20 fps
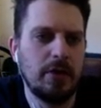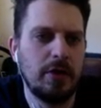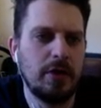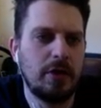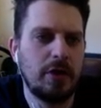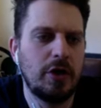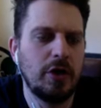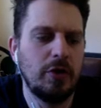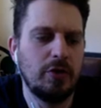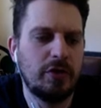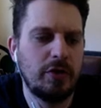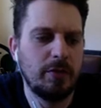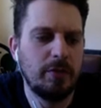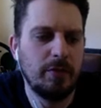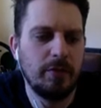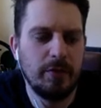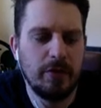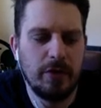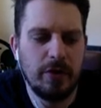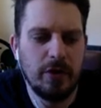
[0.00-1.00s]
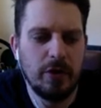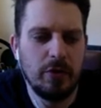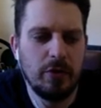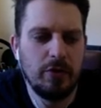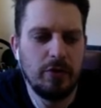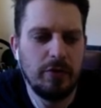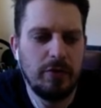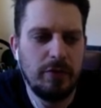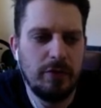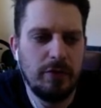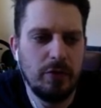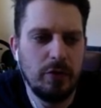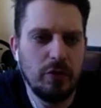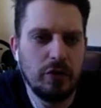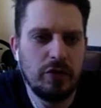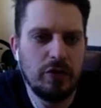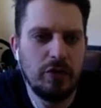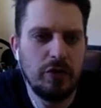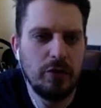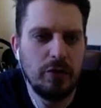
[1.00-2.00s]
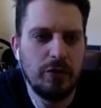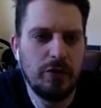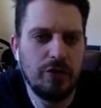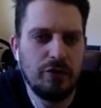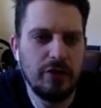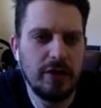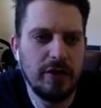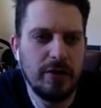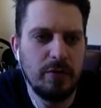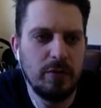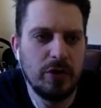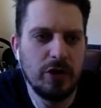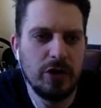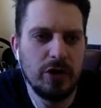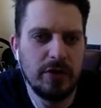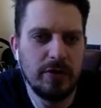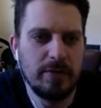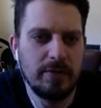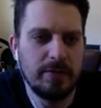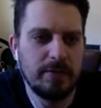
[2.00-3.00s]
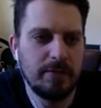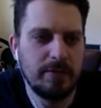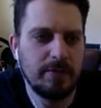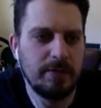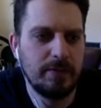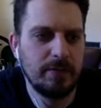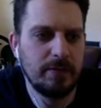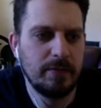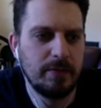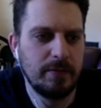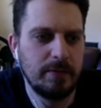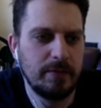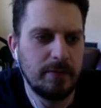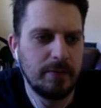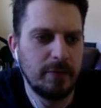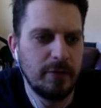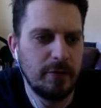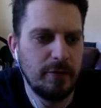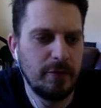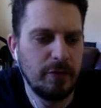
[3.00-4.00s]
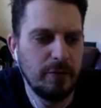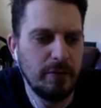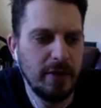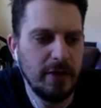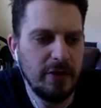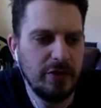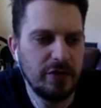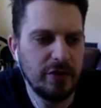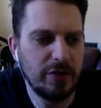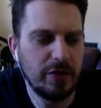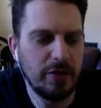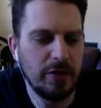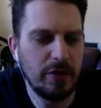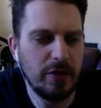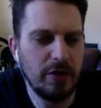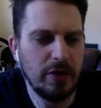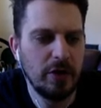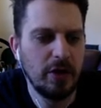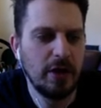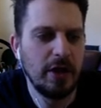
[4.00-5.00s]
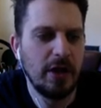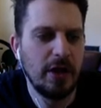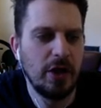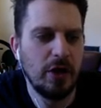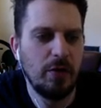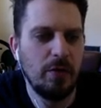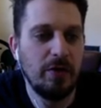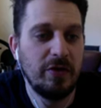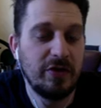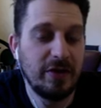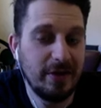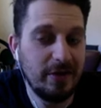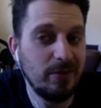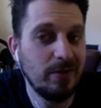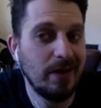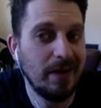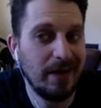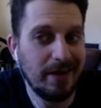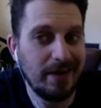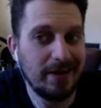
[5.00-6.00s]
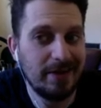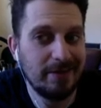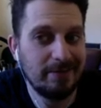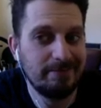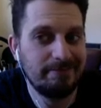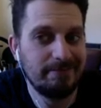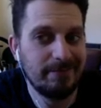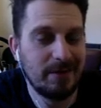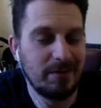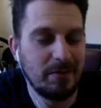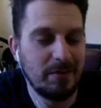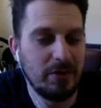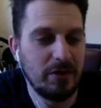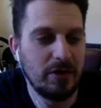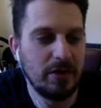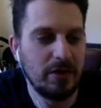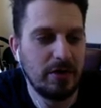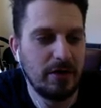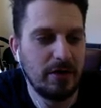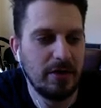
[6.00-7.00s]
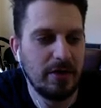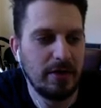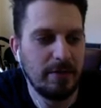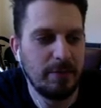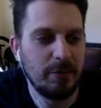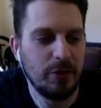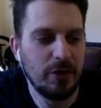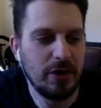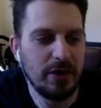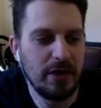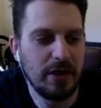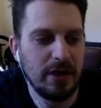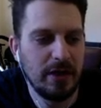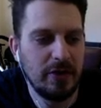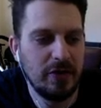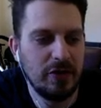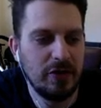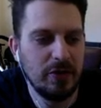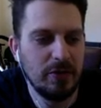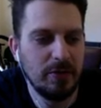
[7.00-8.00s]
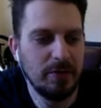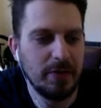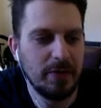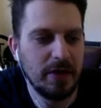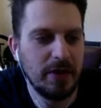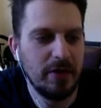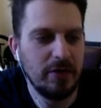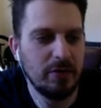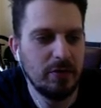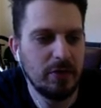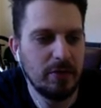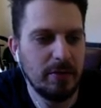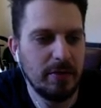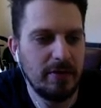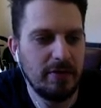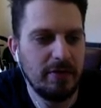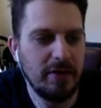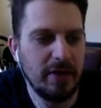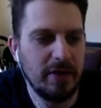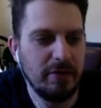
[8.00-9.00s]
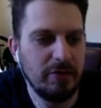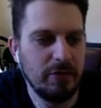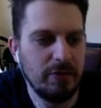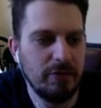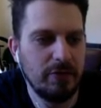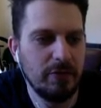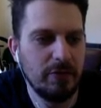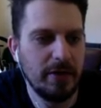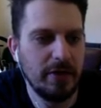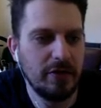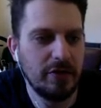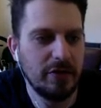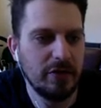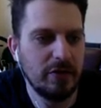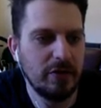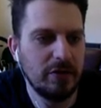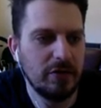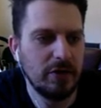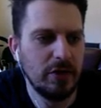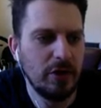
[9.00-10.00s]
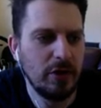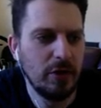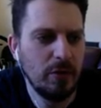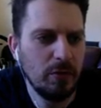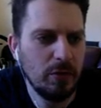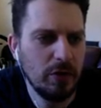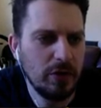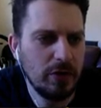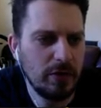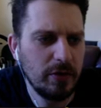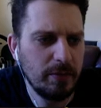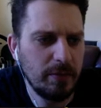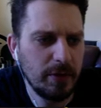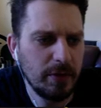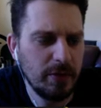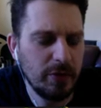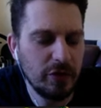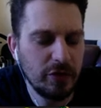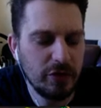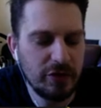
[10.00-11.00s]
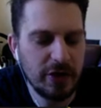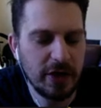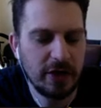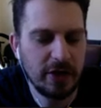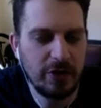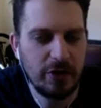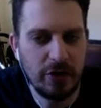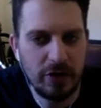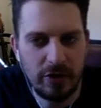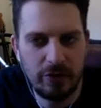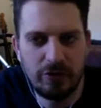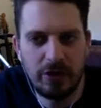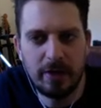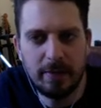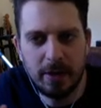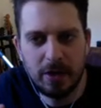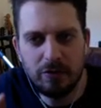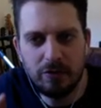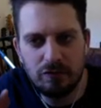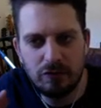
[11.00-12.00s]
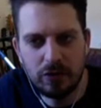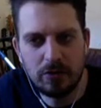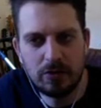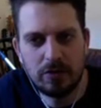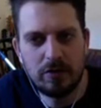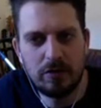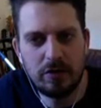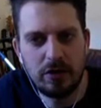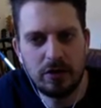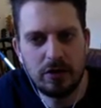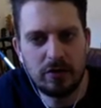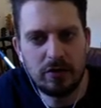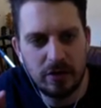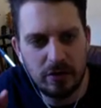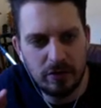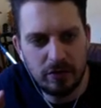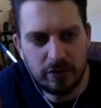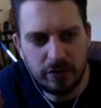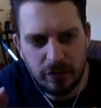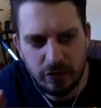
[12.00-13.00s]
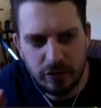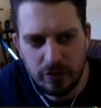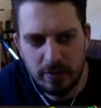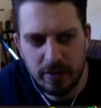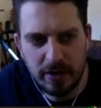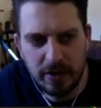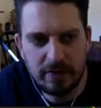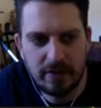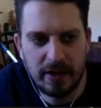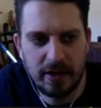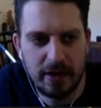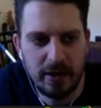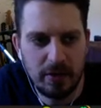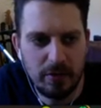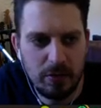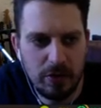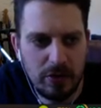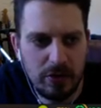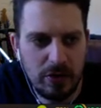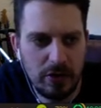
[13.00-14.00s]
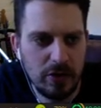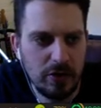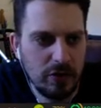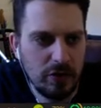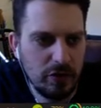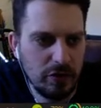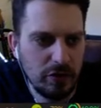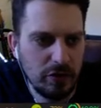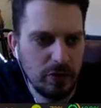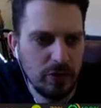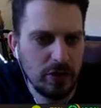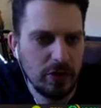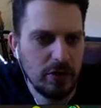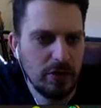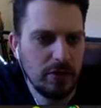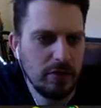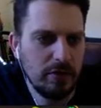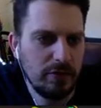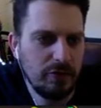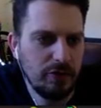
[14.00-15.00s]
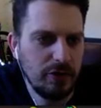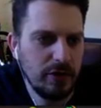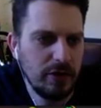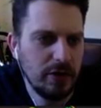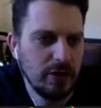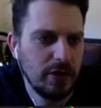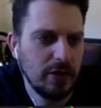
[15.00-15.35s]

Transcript: Go to the old 4-2-3-1 formation, which I do like. I'm not gonna lie to you. It is one of my favorite formations. But you've got to check you got the right amount of roles here, because I got too many attacking. 1, 2, 3,